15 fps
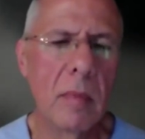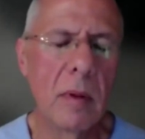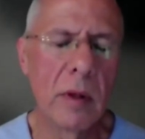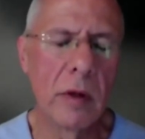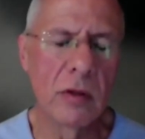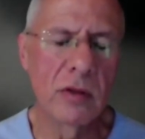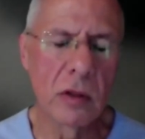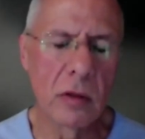
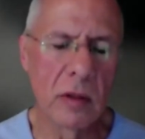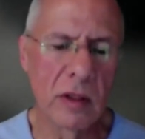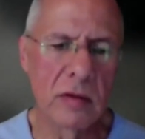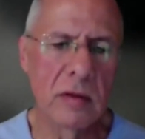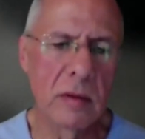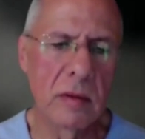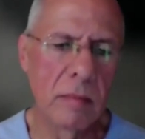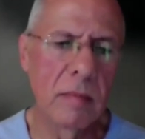
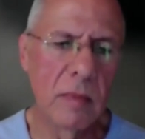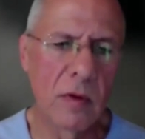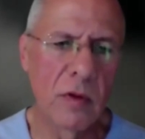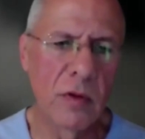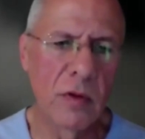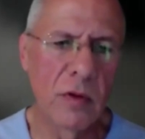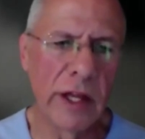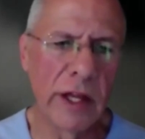It's
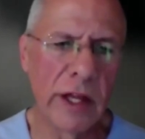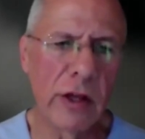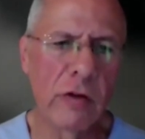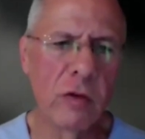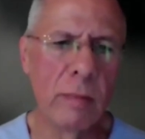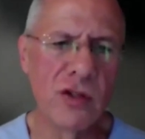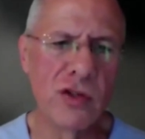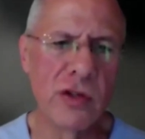thank you for
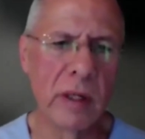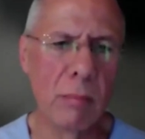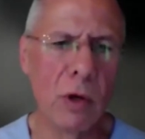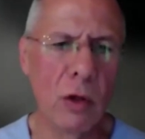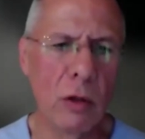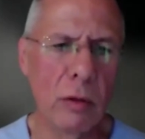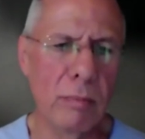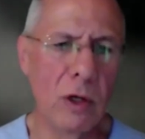mentioning
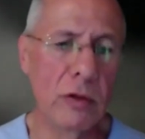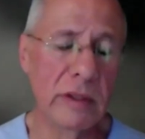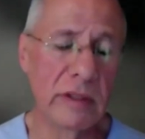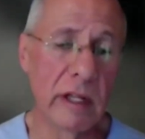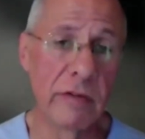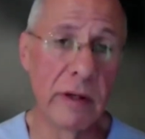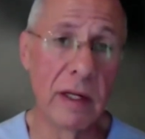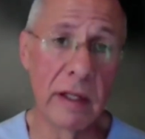mold. Mold is
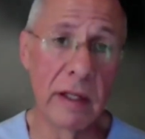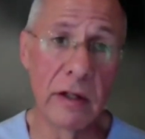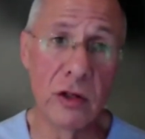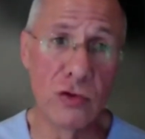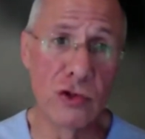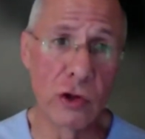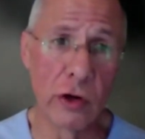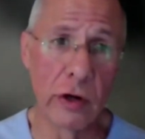definitely a
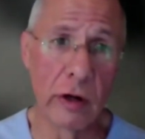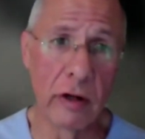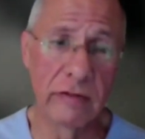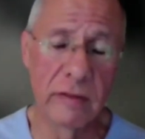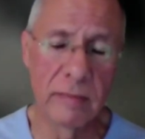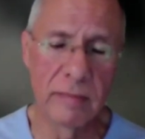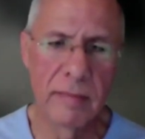huge turnoff.